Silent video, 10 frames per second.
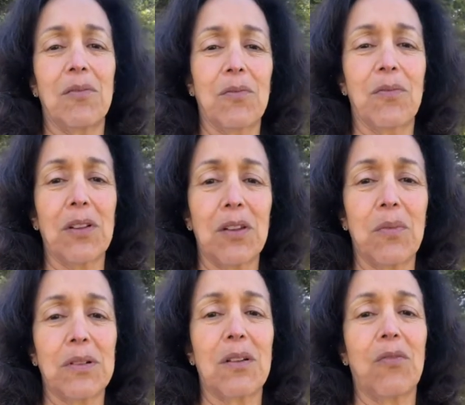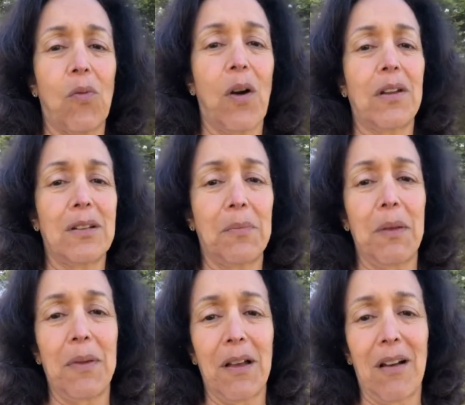really wouldn't have wanted to be
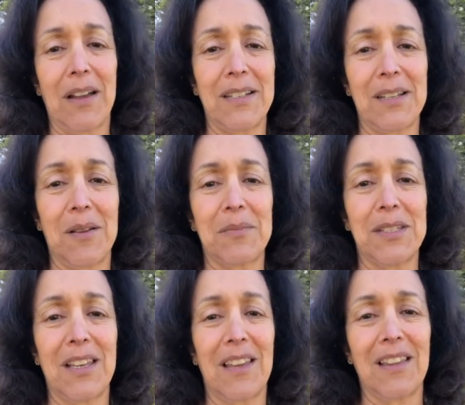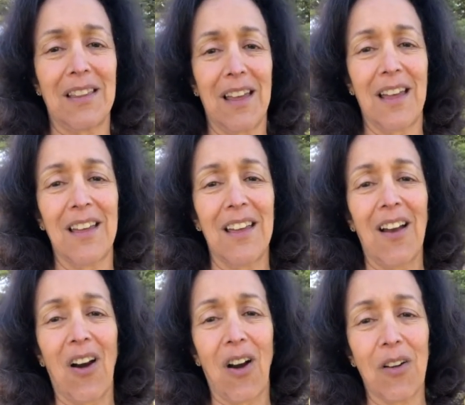behind him seeing the
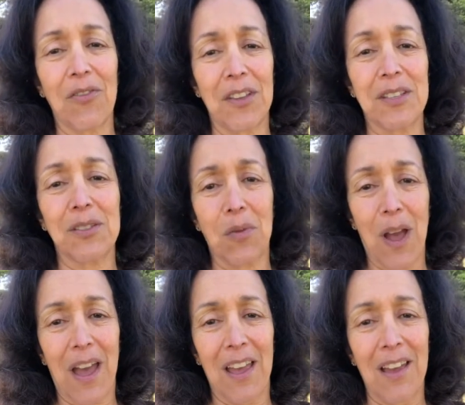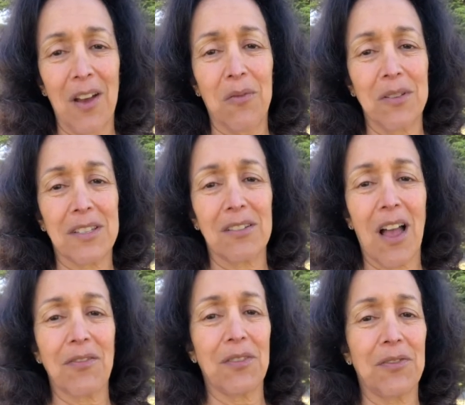RV sway. We still
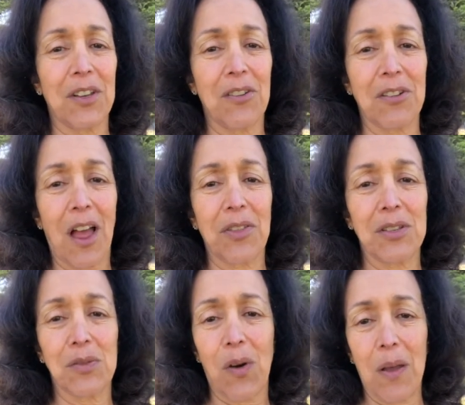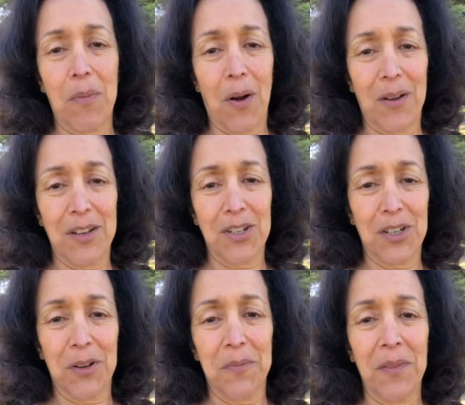haven't figured out the sway bar
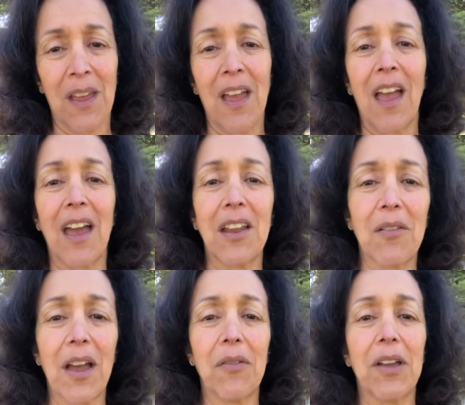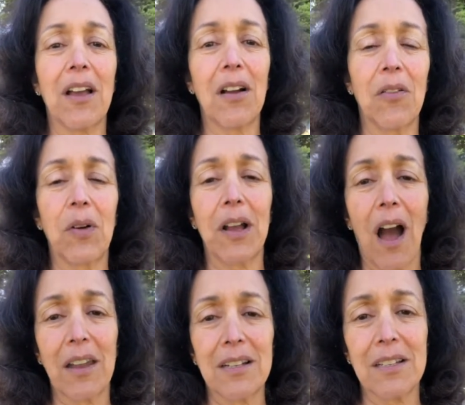issue. Anyway, we
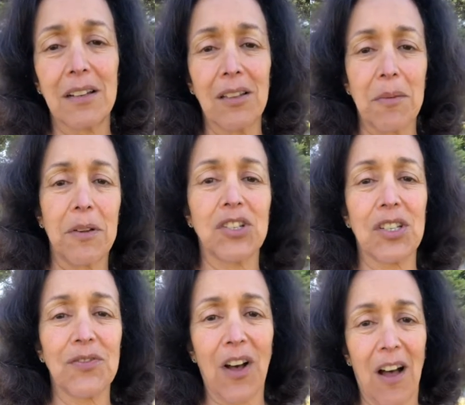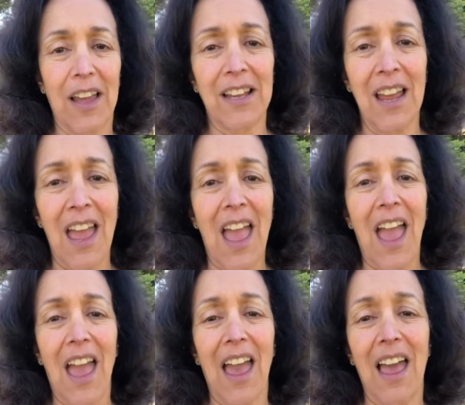got into Olema just fine,
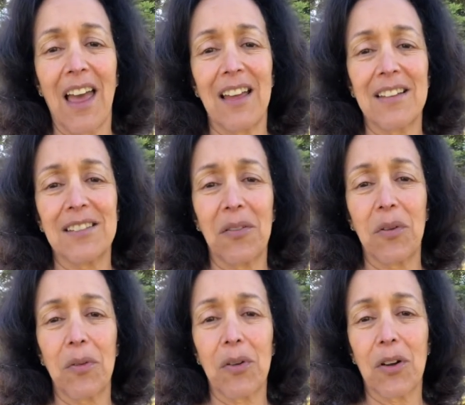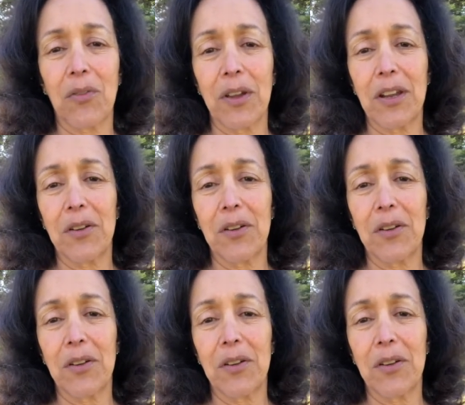and we were greeted